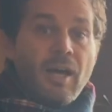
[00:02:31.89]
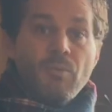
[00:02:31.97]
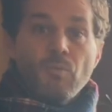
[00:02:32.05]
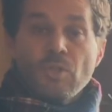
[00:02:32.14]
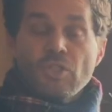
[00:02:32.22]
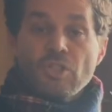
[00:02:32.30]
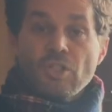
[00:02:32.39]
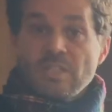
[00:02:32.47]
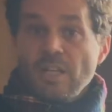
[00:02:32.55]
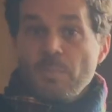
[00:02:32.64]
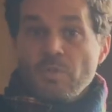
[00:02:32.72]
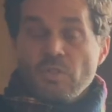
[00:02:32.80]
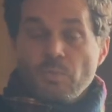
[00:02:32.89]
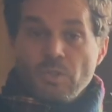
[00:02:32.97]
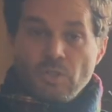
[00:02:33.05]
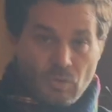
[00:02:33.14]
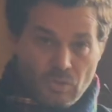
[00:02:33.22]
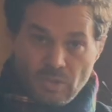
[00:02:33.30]
which just helps to
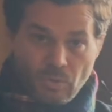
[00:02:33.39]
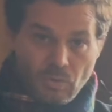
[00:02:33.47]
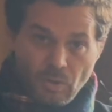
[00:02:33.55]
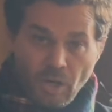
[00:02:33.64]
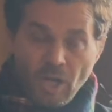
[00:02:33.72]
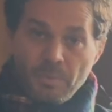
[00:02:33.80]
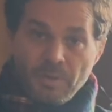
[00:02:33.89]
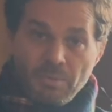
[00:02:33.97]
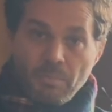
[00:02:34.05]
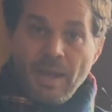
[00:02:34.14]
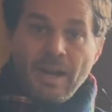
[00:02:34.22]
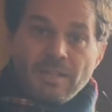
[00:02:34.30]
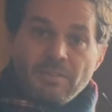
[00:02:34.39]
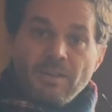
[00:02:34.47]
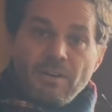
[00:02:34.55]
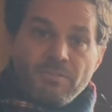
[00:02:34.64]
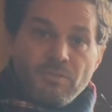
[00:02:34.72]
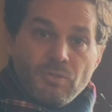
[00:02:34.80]
reduce the whole carbon impact of
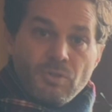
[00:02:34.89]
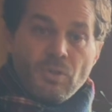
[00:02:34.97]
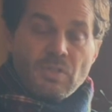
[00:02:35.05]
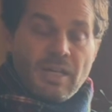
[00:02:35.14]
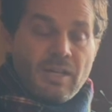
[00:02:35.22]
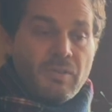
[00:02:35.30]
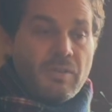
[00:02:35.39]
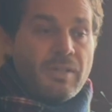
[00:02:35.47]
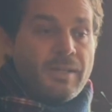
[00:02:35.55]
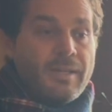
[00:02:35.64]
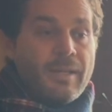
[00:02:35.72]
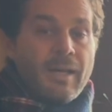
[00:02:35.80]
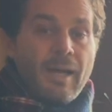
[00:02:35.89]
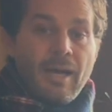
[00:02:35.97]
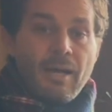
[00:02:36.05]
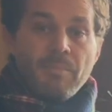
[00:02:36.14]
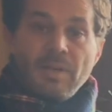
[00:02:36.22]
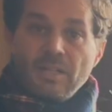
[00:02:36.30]
how food goes out,
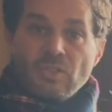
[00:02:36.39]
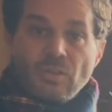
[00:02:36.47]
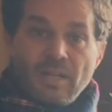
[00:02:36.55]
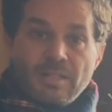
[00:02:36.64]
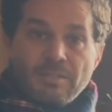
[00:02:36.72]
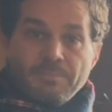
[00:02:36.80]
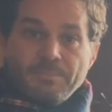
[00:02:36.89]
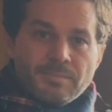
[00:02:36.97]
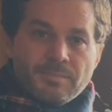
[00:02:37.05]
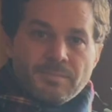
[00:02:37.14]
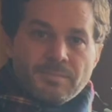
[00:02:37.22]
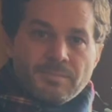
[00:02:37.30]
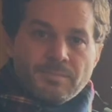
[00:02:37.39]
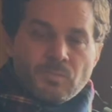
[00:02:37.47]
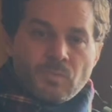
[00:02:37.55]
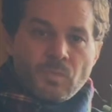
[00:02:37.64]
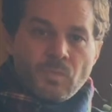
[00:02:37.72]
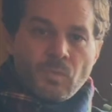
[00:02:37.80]
and it's great.
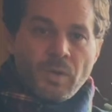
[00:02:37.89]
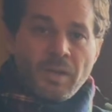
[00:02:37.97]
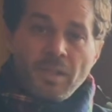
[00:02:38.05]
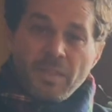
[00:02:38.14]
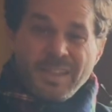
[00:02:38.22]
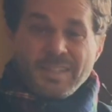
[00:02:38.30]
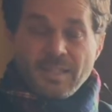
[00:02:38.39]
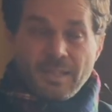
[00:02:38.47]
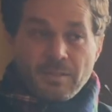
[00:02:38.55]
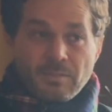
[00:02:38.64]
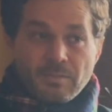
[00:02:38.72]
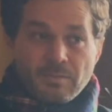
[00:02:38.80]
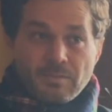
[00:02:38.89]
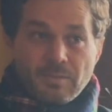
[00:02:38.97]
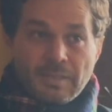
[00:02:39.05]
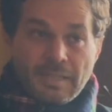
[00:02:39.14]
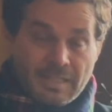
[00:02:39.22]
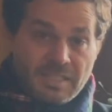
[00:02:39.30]
One of the things that
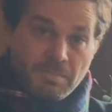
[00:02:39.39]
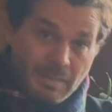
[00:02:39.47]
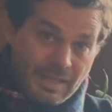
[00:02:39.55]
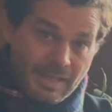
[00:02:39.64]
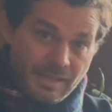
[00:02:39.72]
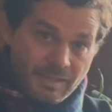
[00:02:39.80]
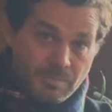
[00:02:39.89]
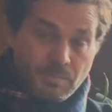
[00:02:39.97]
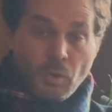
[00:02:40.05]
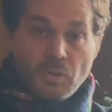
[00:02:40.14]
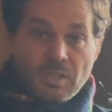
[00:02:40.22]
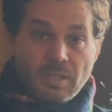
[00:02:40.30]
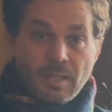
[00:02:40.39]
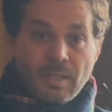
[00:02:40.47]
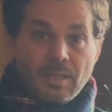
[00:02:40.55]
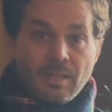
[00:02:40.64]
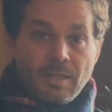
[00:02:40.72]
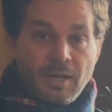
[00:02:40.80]
gets me mostly
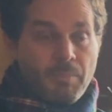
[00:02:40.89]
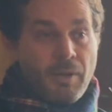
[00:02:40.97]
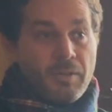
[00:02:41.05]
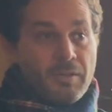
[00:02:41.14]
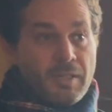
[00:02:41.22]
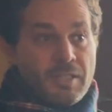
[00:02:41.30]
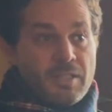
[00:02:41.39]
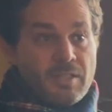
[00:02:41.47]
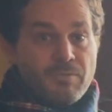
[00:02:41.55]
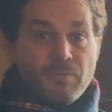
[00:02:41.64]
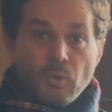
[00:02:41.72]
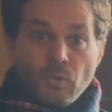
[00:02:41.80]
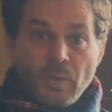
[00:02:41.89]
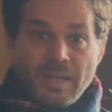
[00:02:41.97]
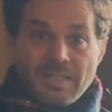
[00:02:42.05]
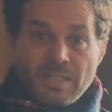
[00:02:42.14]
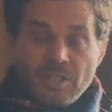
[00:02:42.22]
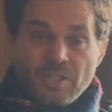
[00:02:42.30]
about this food
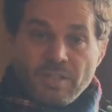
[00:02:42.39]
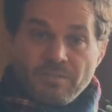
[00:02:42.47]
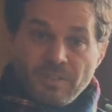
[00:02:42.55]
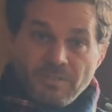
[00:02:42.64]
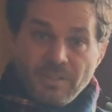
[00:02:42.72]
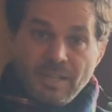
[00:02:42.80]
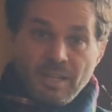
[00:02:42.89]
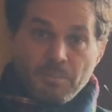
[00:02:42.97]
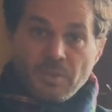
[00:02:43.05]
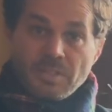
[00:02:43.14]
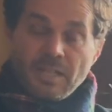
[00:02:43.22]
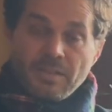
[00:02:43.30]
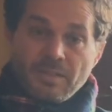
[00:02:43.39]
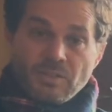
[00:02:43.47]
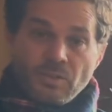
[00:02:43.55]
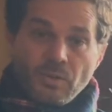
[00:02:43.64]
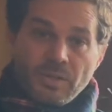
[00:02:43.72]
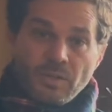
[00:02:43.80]
wastage and the 58% that's
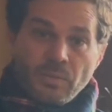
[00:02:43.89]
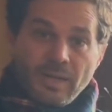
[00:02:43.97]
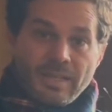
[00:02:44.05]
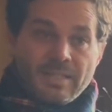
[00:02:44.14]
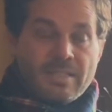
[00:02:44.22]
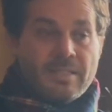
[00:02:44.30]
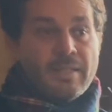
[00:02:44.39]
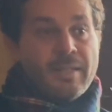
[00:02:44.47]
going to waste